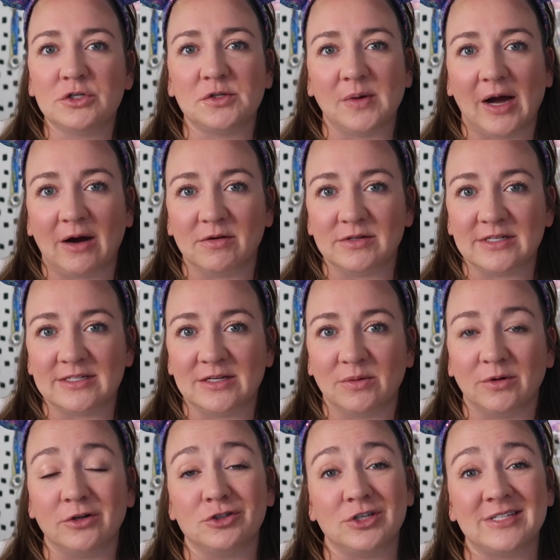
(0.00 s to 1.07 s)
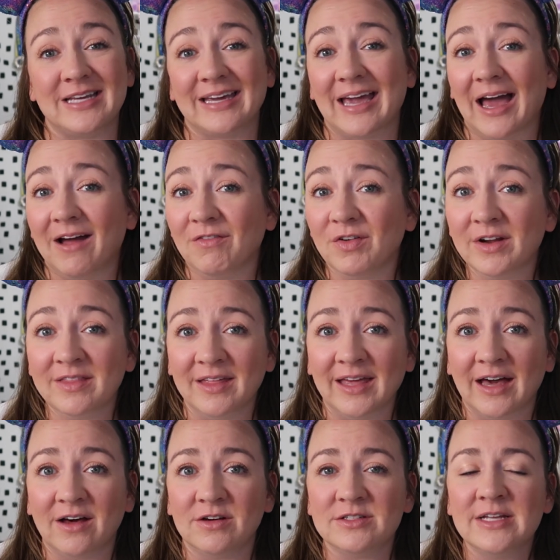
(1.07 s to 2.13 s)
throughout Disney World, just like everything
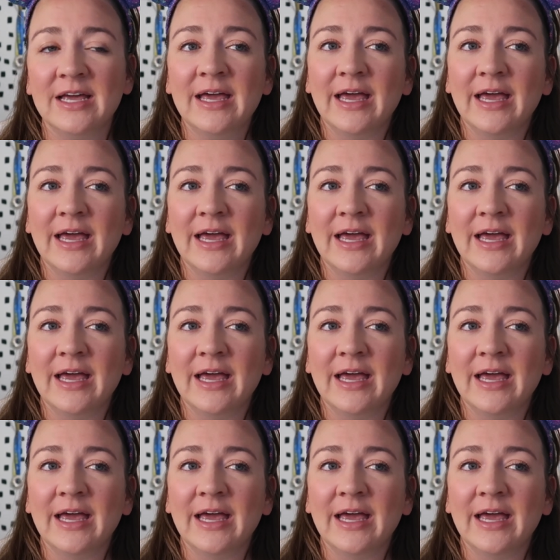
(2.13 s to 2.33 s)
else,